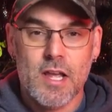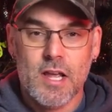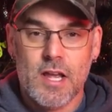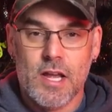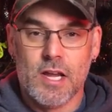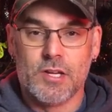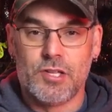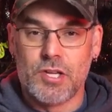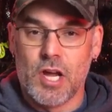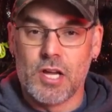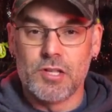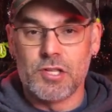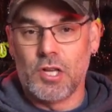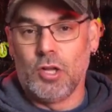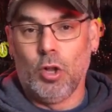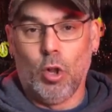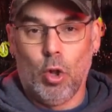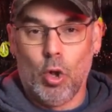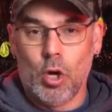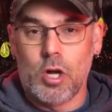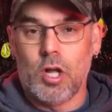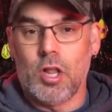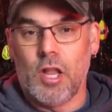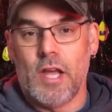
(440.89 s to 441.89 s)
it doesn't
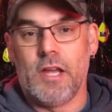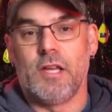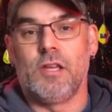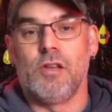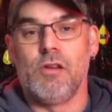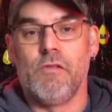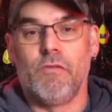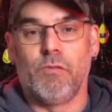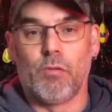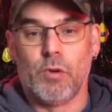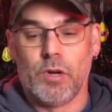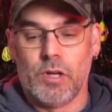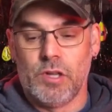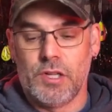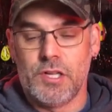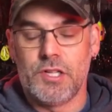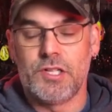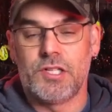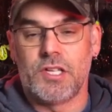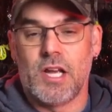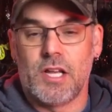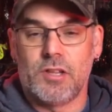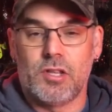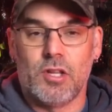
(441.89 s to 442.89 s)
look like you've really
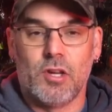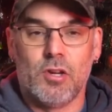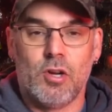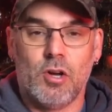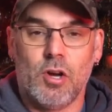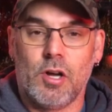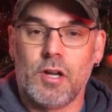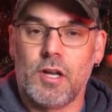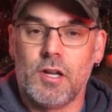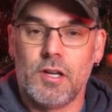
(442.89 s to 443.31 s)
set the hook.